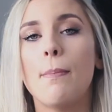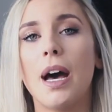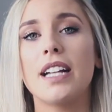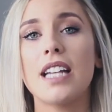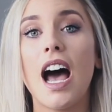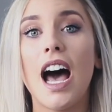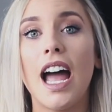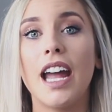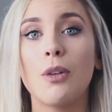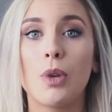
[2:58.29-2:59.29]
but
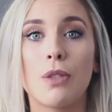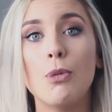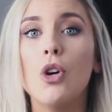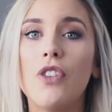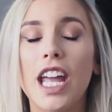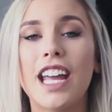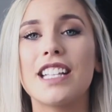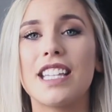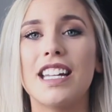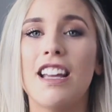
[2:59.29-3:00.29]
I, with
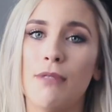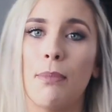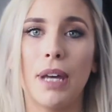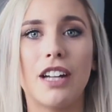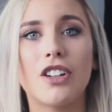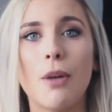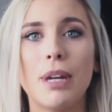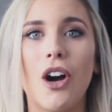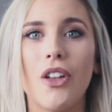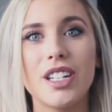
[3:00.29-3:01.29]
moving, didn't have my planner on
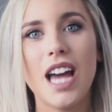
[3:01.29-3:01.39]
me all the